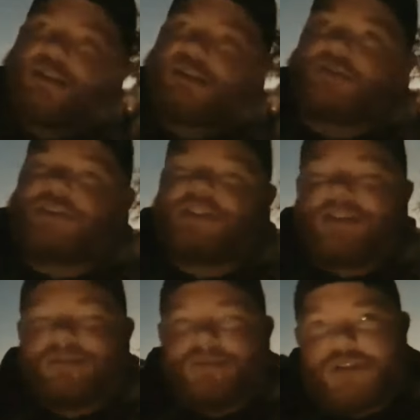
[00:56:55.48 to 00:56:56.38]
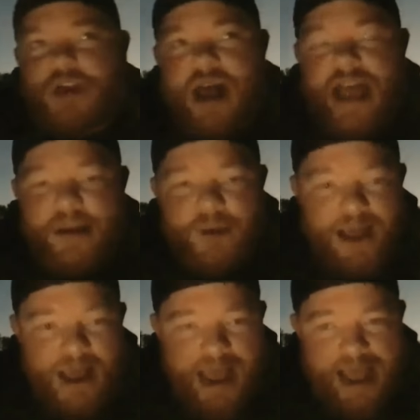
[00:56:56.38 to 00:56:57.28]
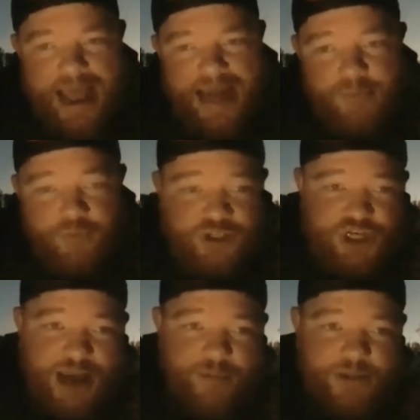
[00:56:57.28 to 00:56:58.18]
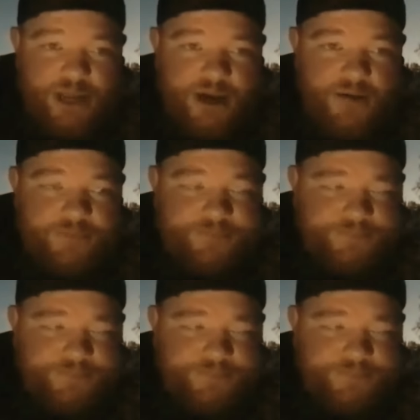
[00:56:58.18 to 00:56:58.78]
there's the, the you know, I had a I, I had a print shop in there.